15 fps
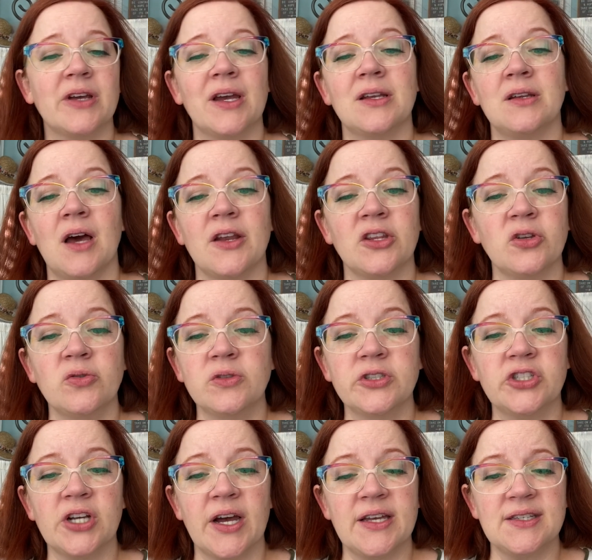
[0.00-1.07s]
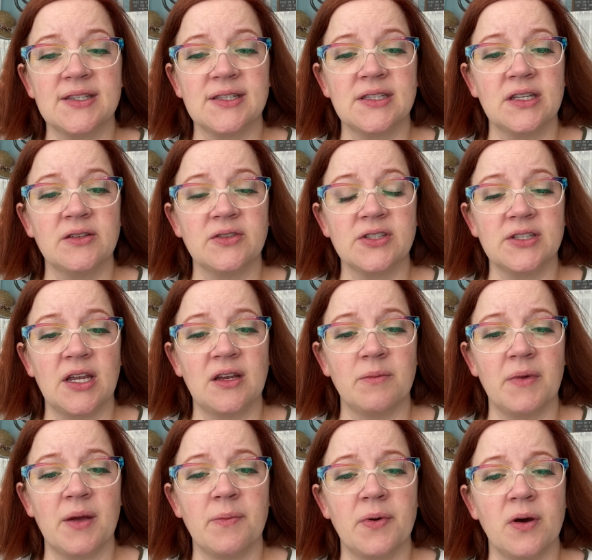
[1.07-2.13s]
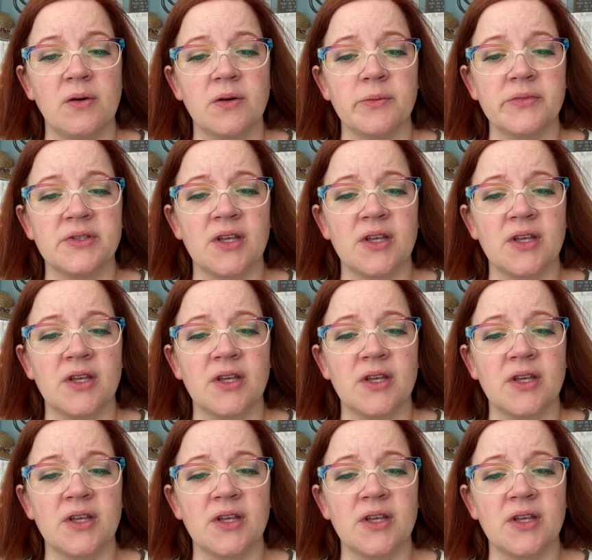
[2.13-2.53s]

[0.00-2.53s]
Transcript: had not eulogized the single state in my poems,